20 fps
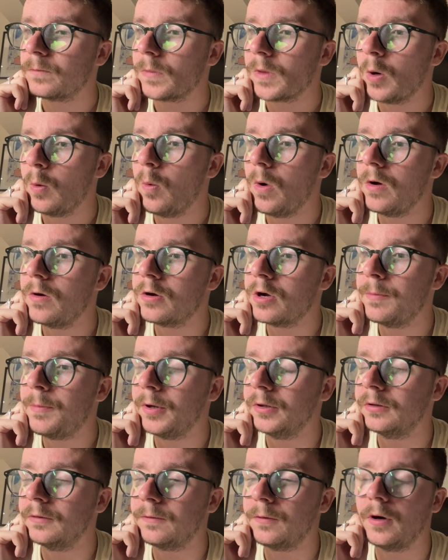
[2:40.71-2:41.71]
Woke up
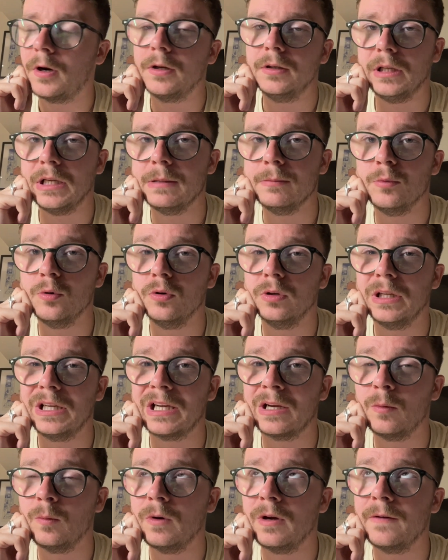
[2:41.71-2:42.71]
on the Friday
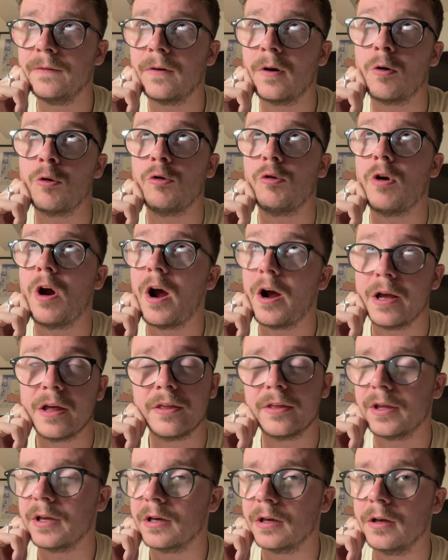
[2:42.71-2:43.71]
morning with
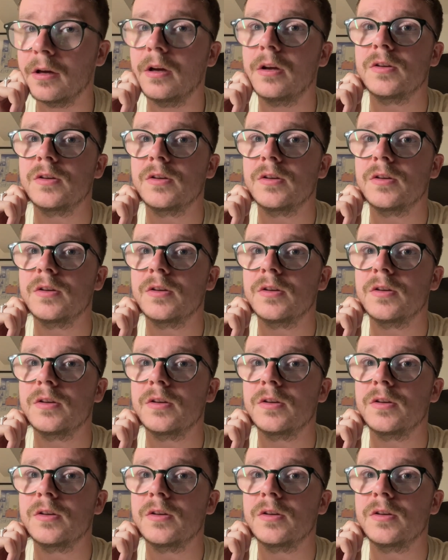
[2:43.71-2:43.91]
writhing